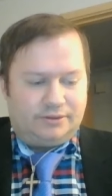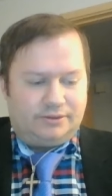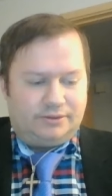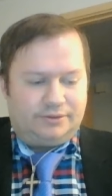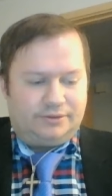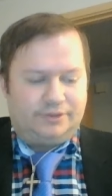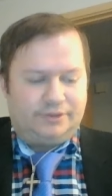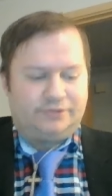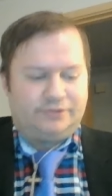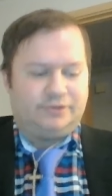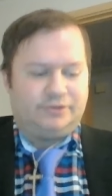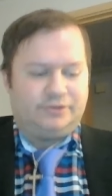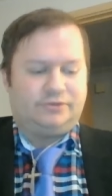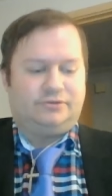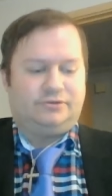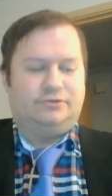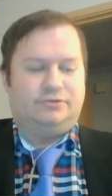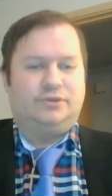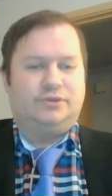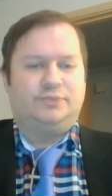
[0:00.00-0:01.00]
This
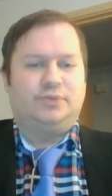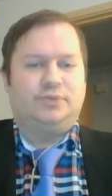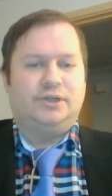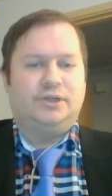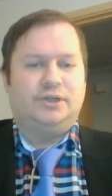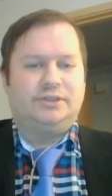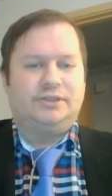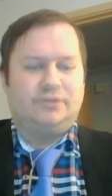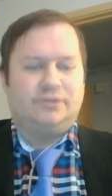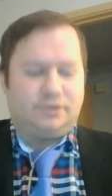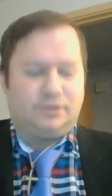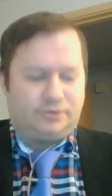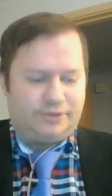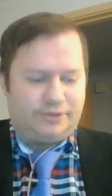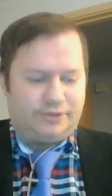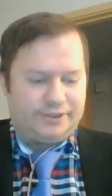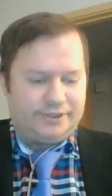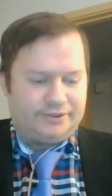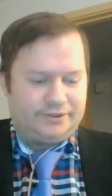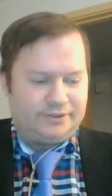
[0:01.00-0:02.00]
is what political
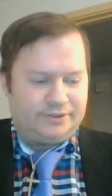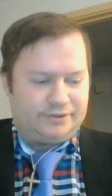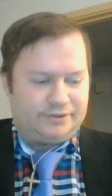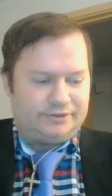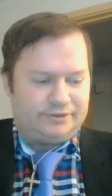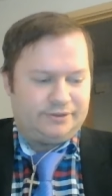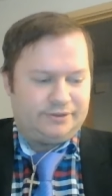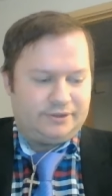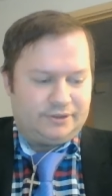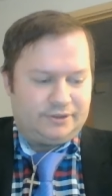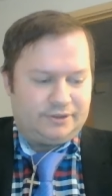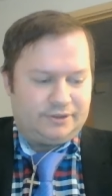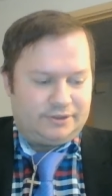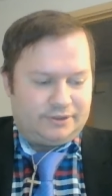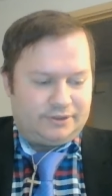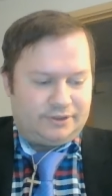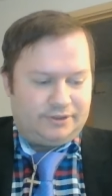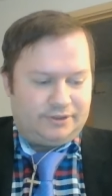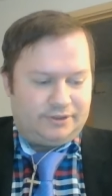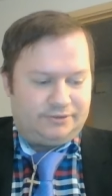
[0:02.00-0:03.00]
correctness
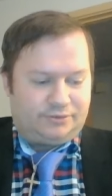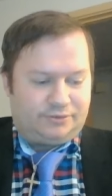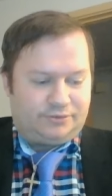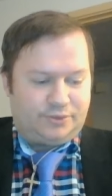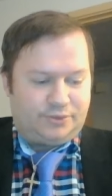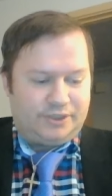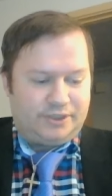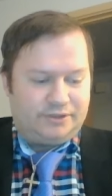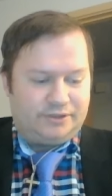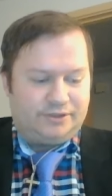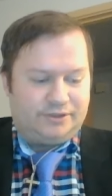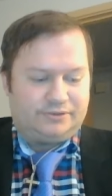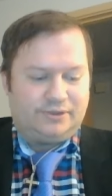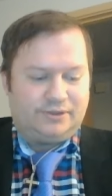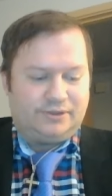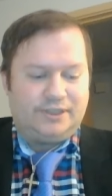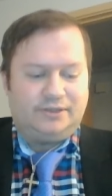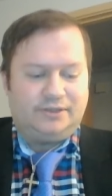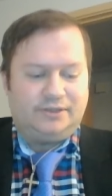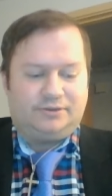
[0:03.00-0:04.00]
in Sweden is
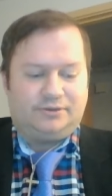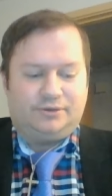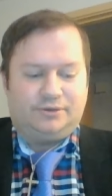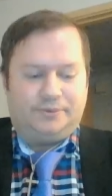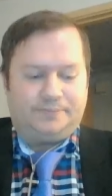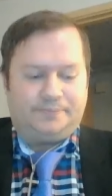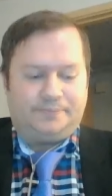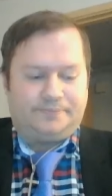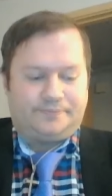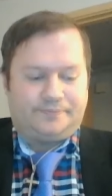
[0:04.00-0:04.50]
leading to.